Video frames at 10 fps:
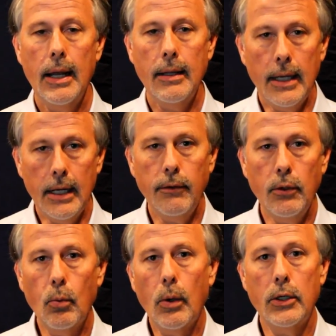And then if
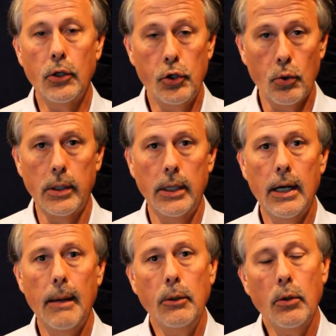you want to shorten
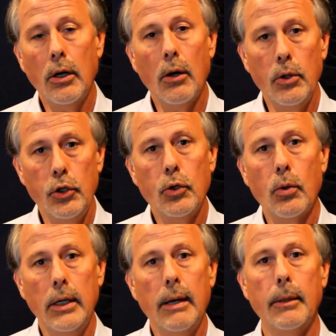it up, you can always
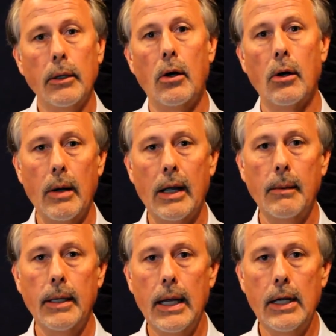shorten up a long
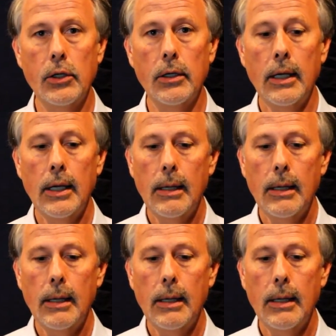recommendation.